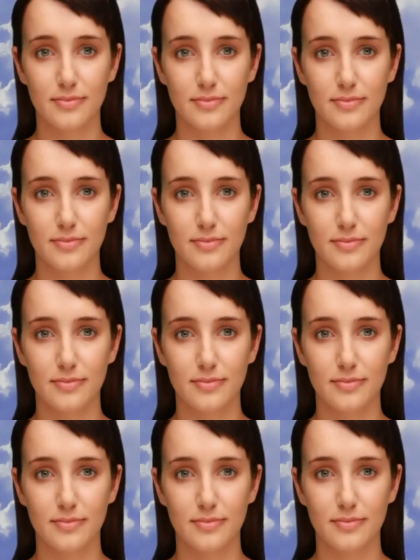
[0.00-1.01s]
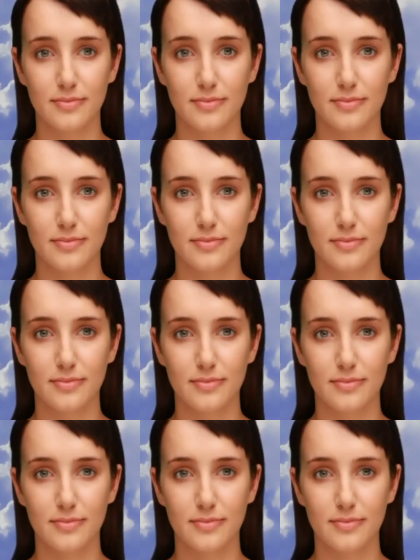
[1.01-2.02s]

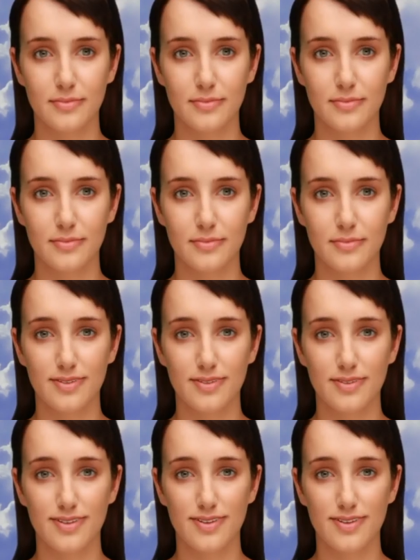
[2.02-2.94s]
Nothing is said.